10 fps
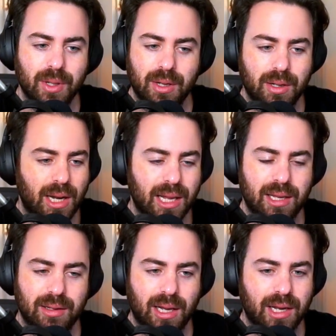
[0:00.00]

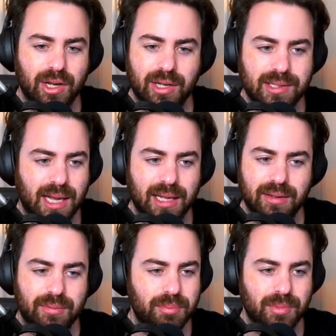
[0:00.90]
Like Nick said,
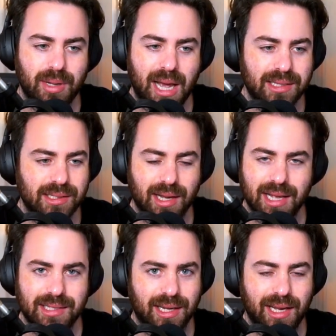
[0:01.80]

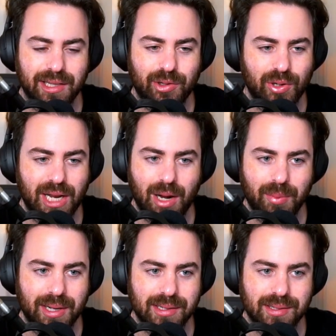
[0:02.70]
adds a kit or an
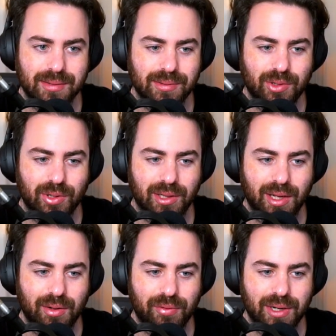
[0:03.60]
Albaz during the
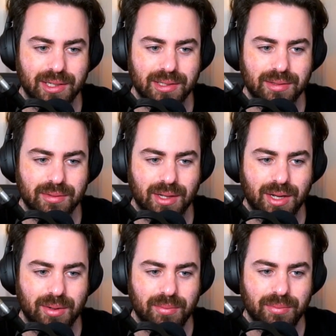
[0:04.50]
end phase
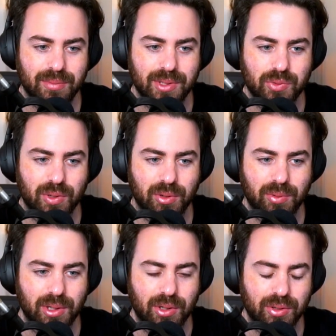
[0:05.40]
is
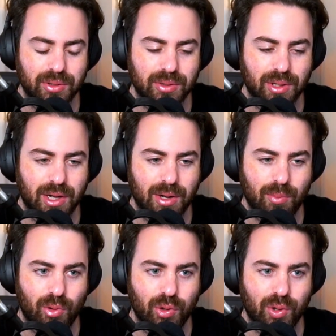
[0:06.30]
really good.
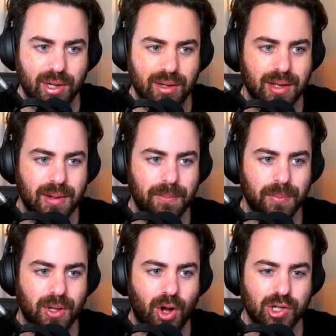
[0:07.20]
Or you can
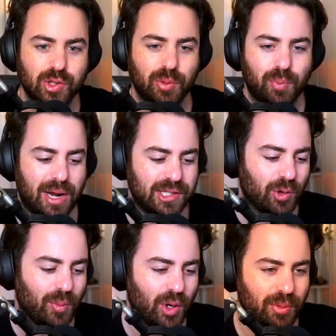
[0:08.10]
also surprise your
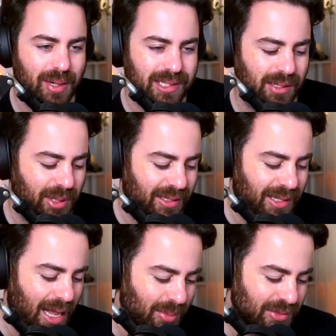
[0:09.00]
opponent by summoning the
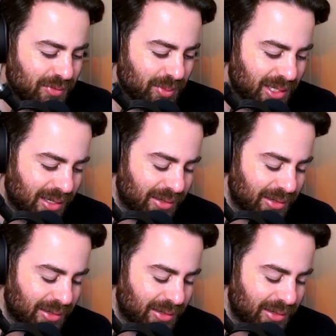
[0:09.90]
Albaz from the deck.